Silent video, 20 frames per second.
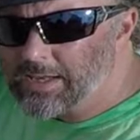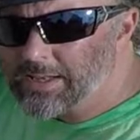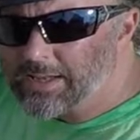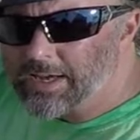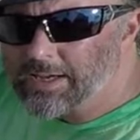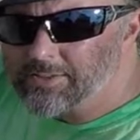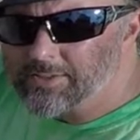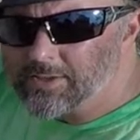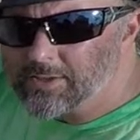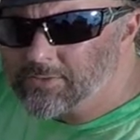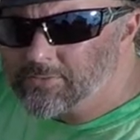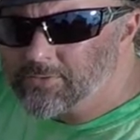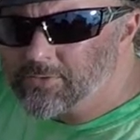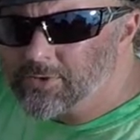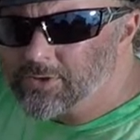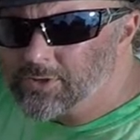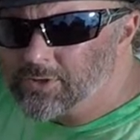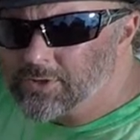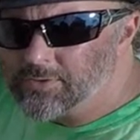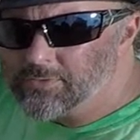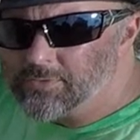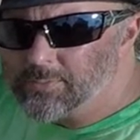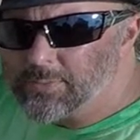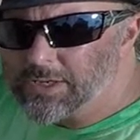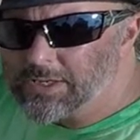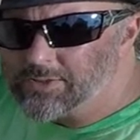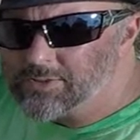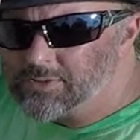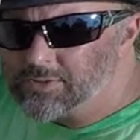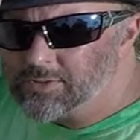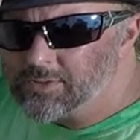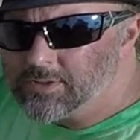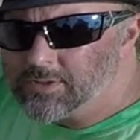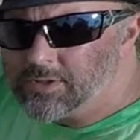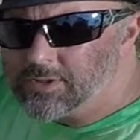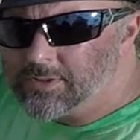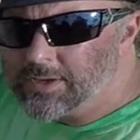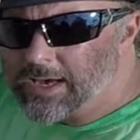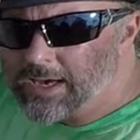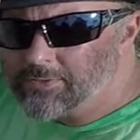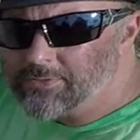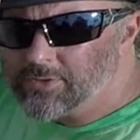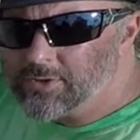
get out there for your information. Have a